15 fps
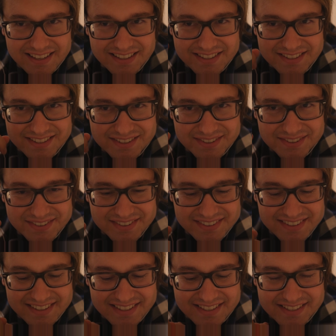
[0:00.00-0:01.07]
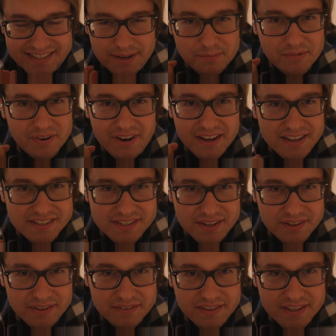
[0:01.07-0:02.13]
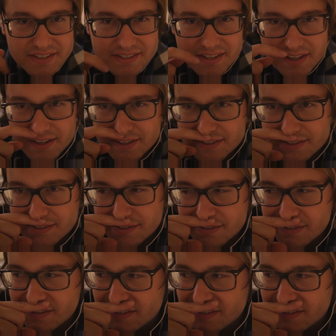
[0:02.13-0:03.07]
to summarize all of these thoughts.